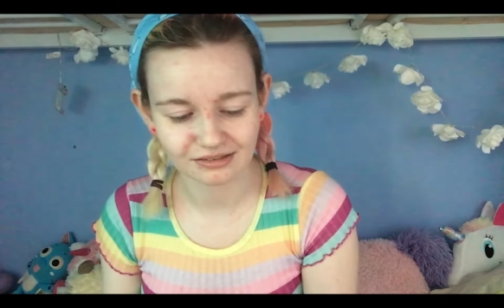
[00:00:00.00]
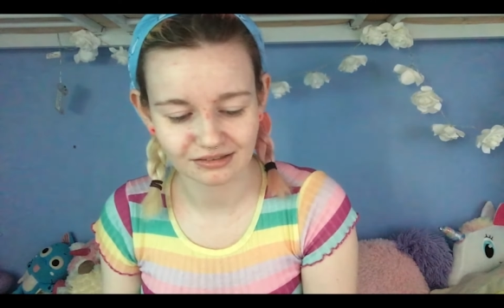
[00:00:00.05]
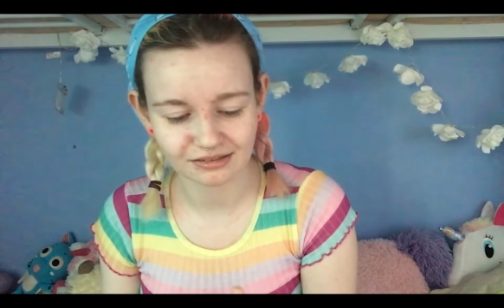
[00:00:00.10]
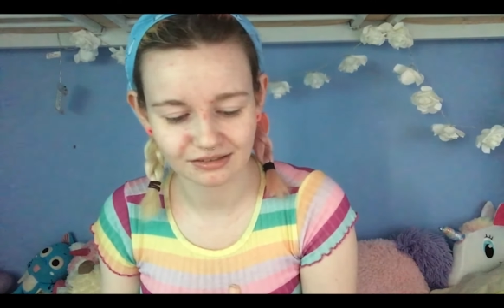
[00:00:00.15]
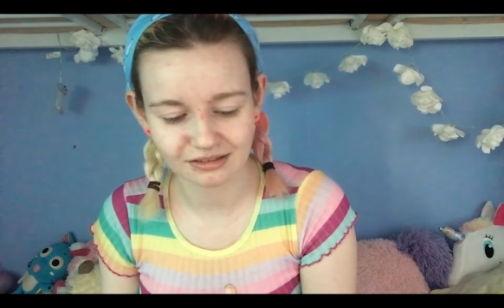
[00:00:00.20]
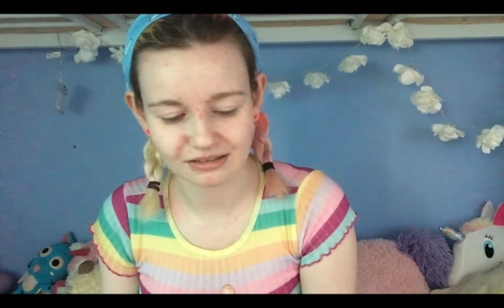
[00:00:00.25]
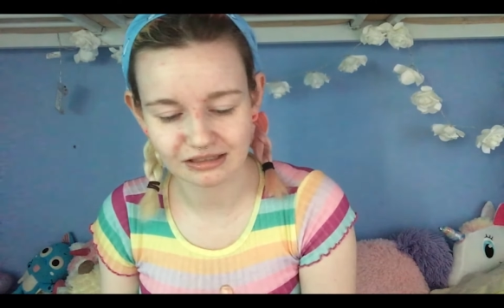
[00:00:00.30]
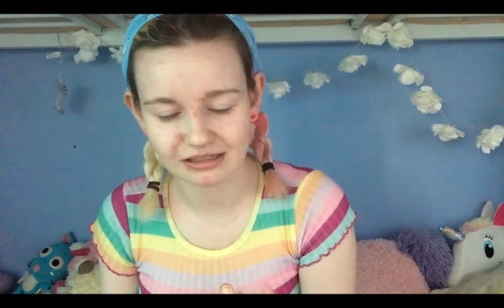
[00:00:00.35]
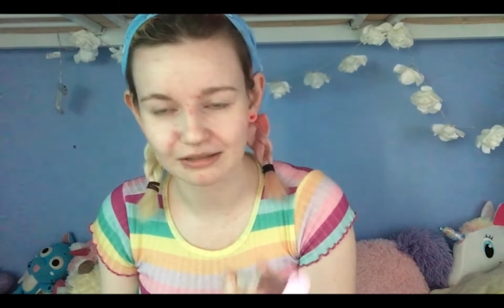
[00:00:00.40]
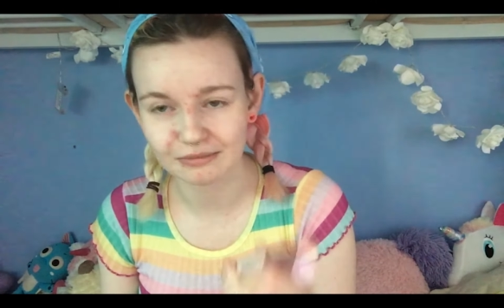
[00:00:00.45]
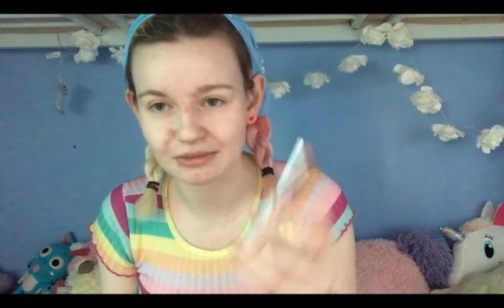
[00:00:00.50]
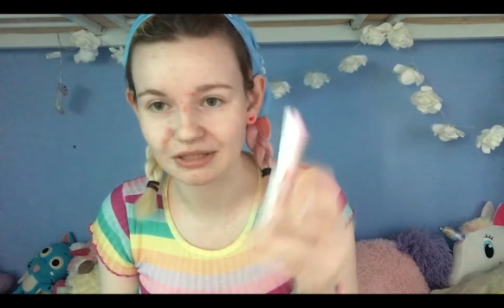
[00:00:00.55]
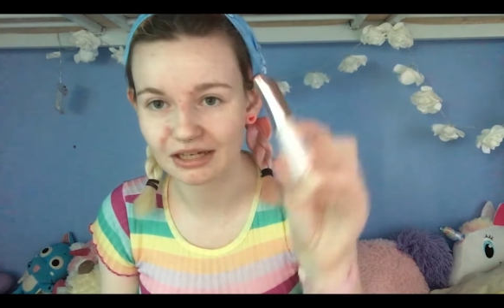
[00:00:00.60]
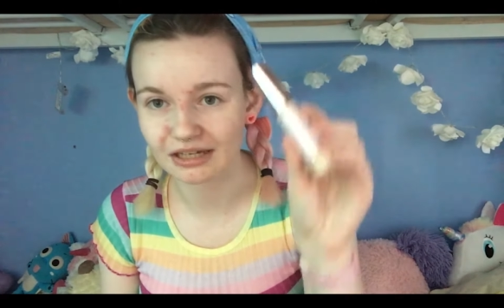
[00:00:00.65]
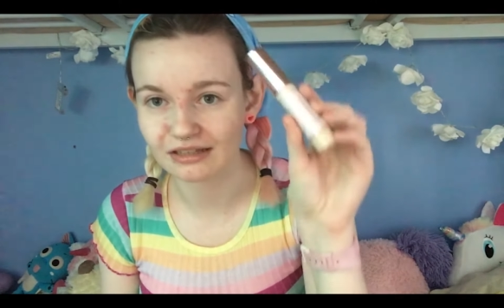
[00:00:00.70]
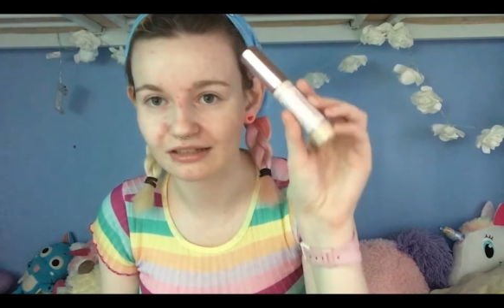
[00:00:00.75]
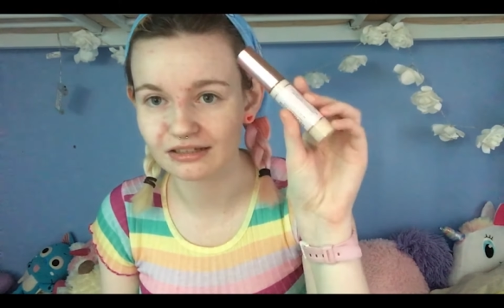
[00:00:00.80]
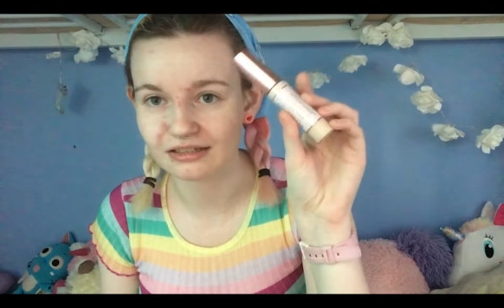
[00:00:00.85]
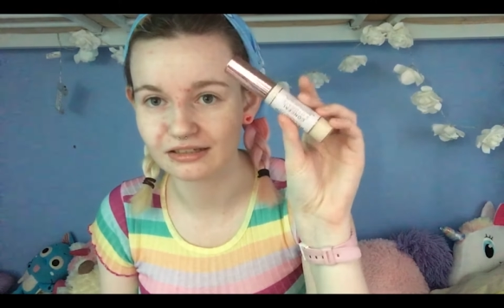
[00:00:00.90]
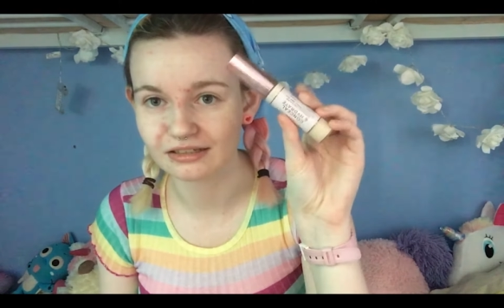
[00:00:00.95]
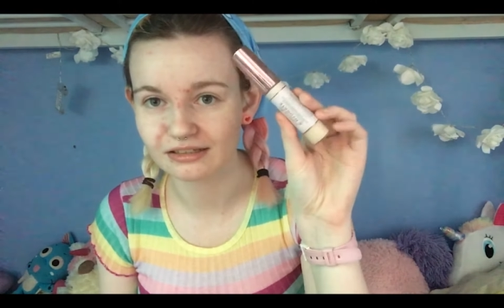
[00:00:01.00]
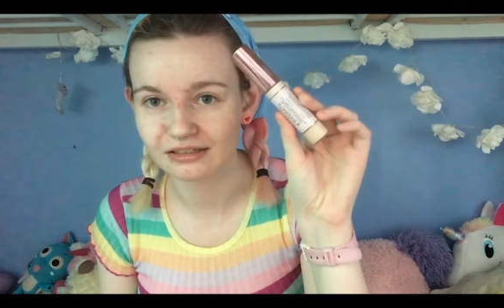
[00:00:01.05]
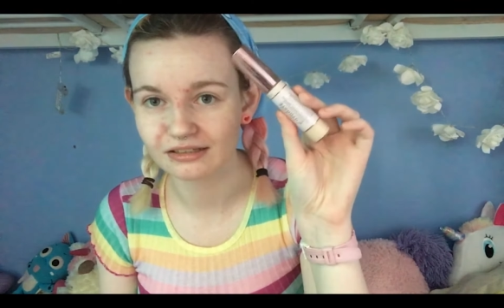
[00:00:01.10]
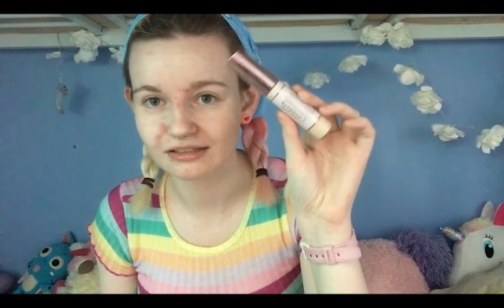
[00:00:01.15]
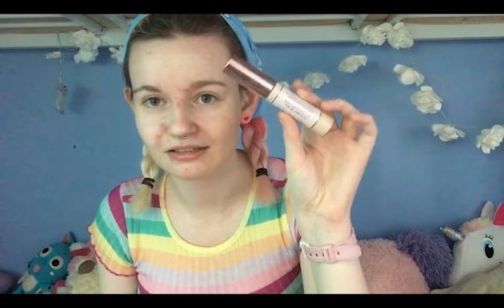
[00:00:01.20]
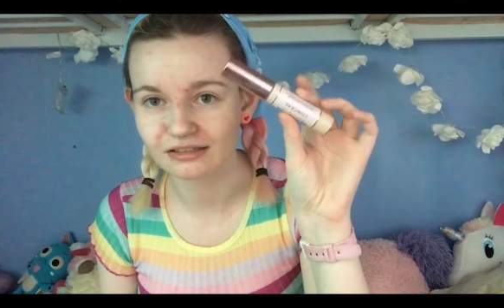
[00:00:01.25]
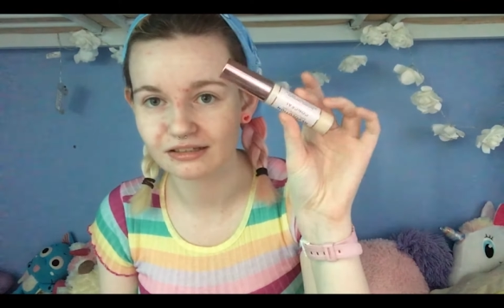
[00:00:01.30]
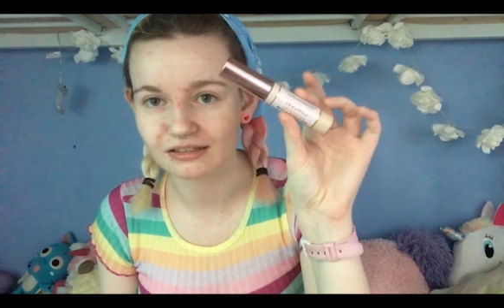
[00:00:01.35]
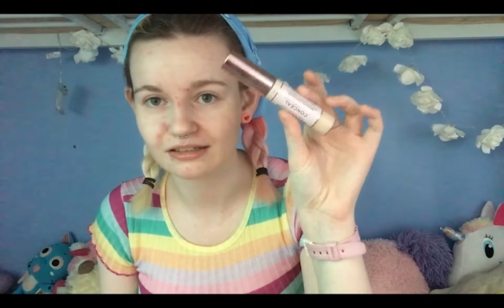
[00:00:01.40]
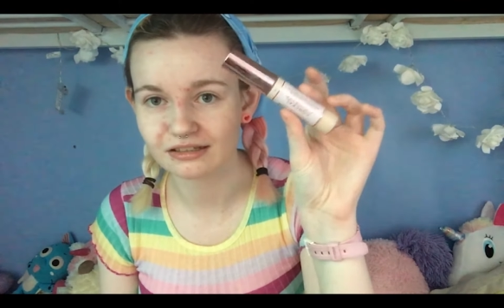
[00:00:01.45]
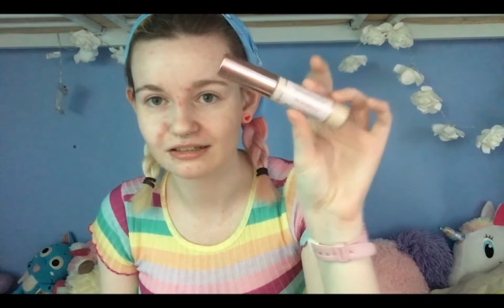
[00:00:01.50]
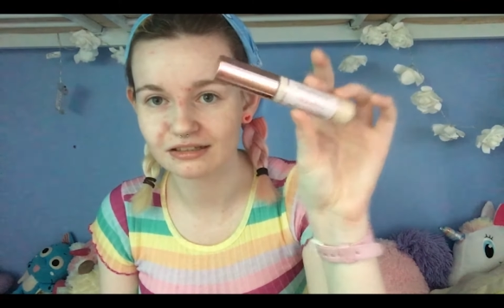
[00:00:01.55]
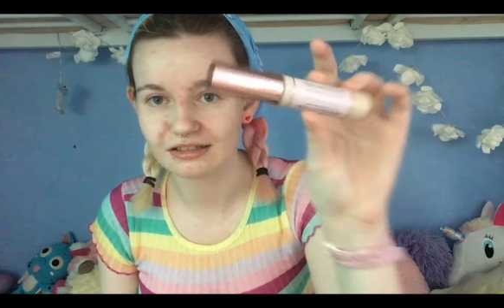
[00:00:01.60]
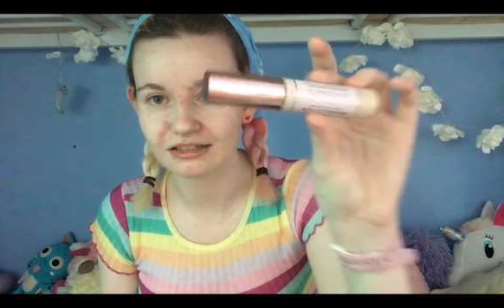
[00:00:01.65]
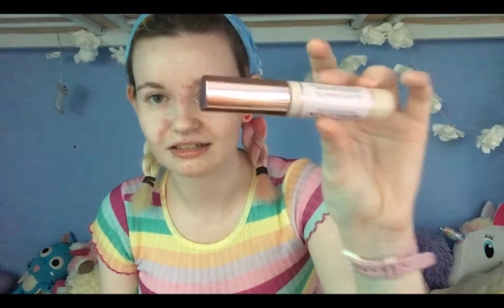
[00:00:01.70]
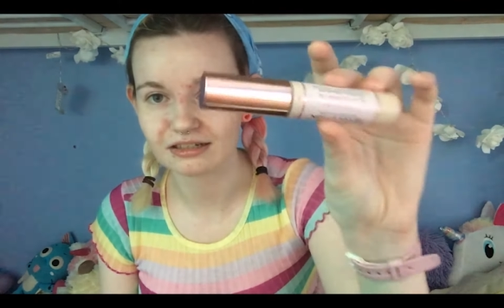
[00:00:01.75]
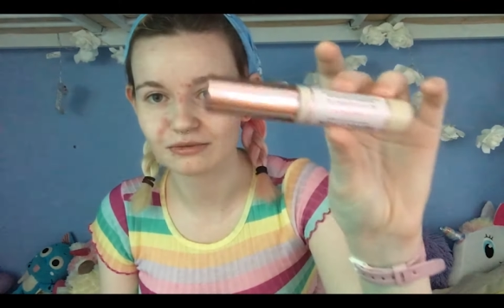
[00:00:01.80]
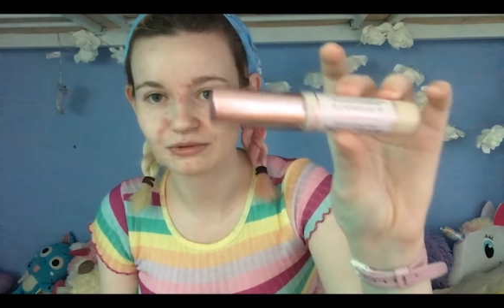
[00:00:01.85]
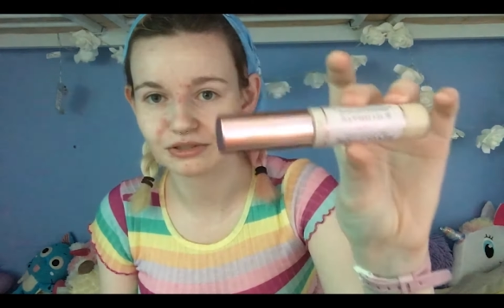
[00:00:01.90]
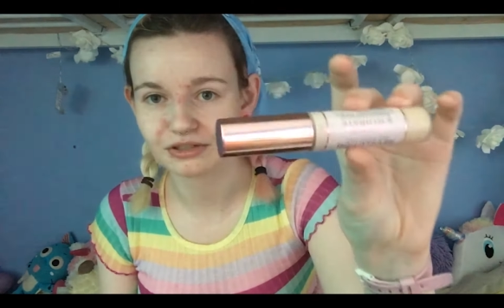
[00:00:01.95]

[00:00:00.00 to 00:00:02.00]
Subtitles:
And so I'm taking that Conceal